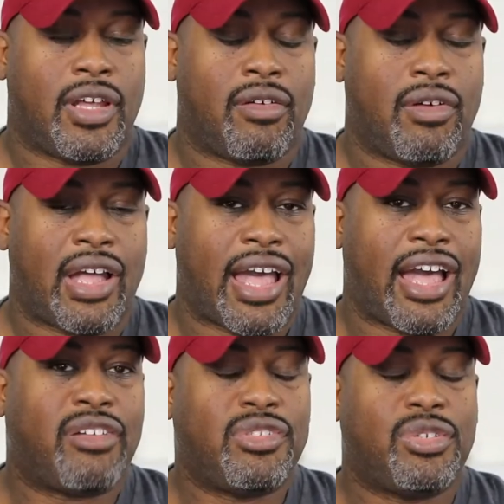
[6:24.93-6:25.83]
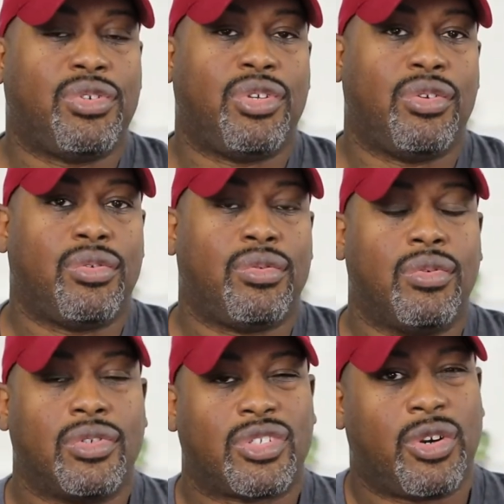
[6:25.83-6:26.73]
Now, how do
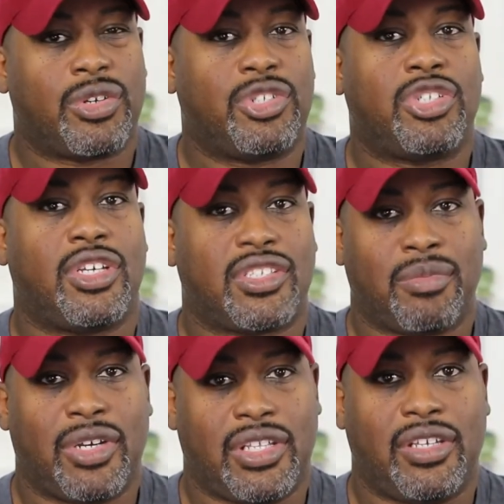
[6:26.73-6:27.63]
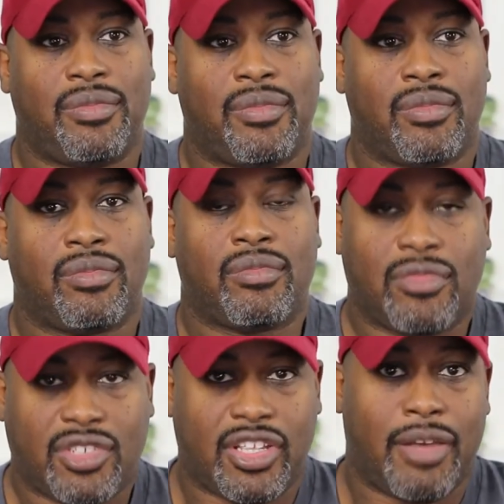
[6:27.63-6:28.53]
you start to chase money?
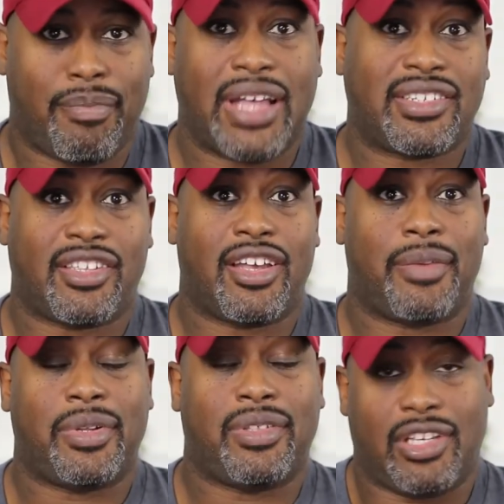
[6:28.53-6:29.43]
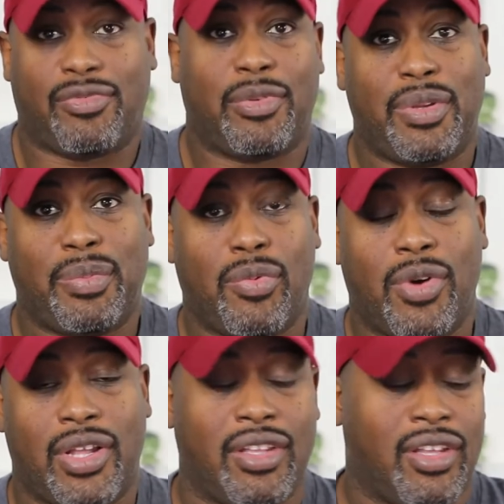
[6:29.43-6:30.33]
Step by step. That's what people
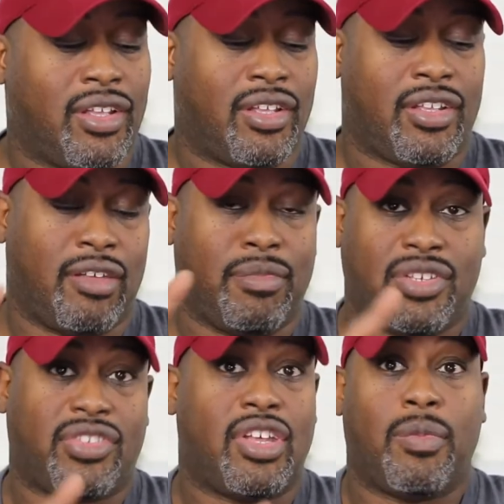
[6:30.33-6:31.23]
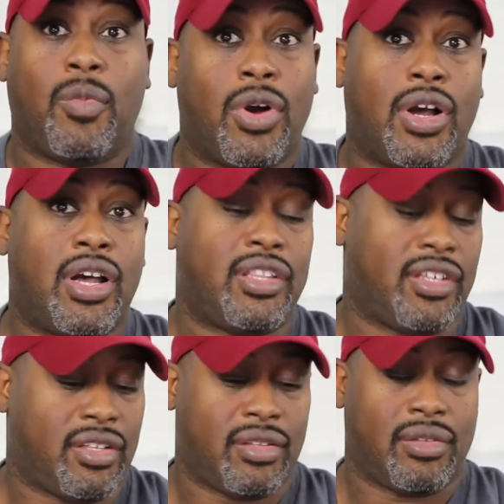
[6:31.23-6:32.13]
want. Give me step
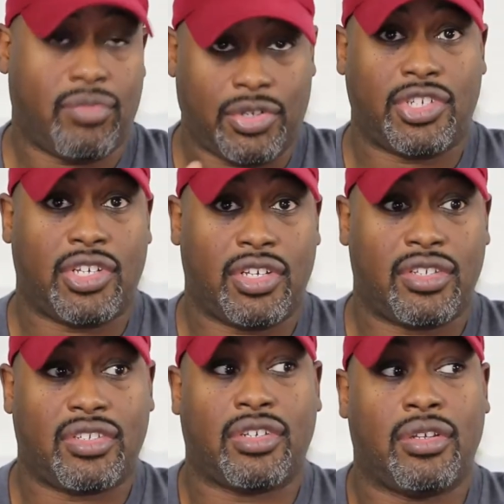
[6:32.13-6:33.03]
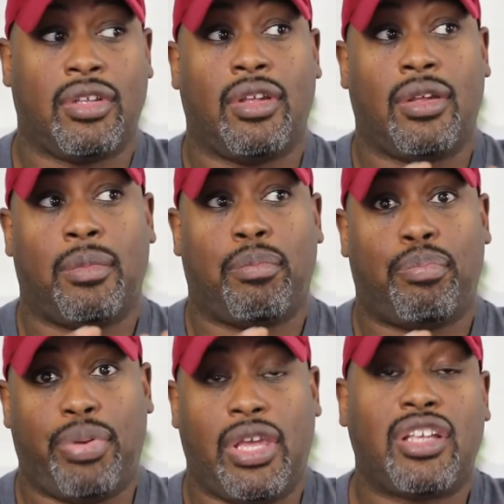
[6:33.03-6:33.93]
one, which is
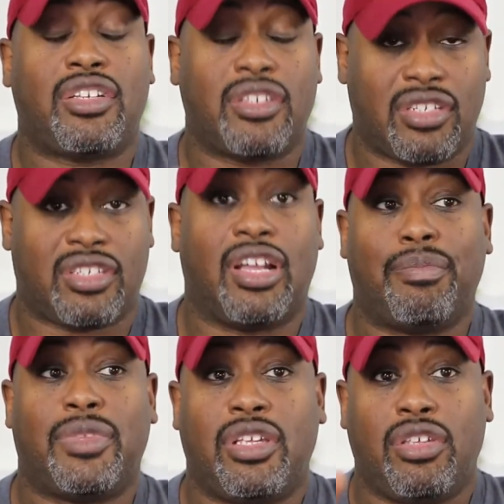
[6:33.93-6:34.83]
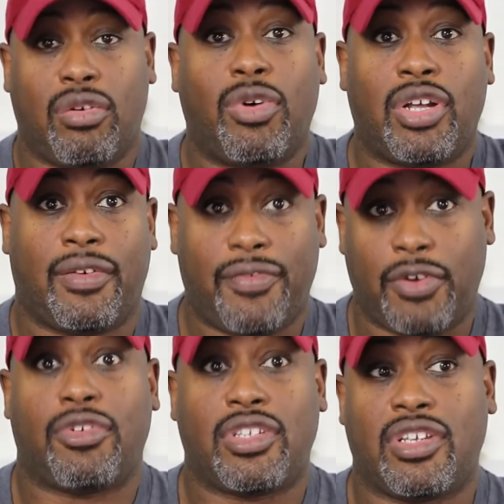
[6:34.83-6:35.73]
pick something you want to
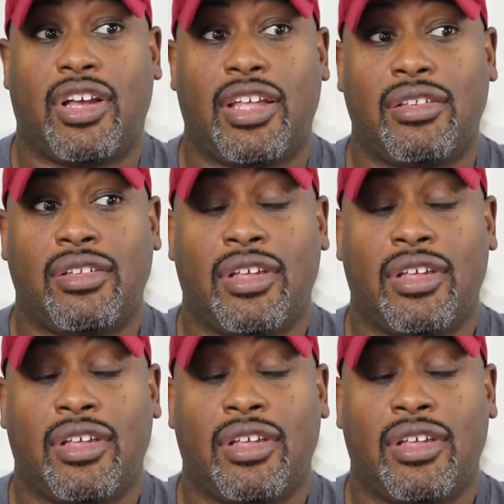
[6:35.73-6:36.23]
focus on.